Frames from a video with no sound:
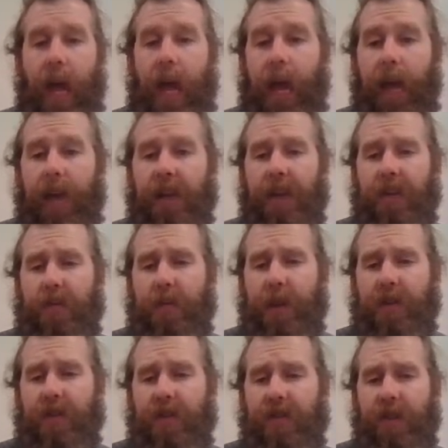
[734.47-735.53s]
and a
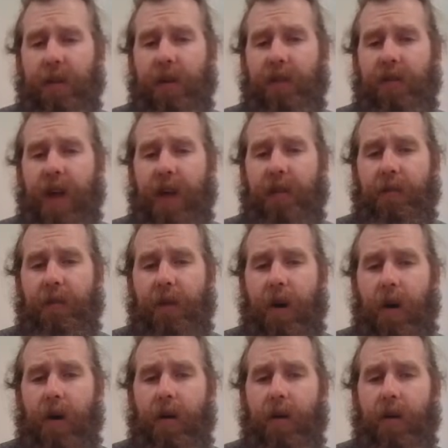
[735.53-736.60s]
special summon of Nightfall.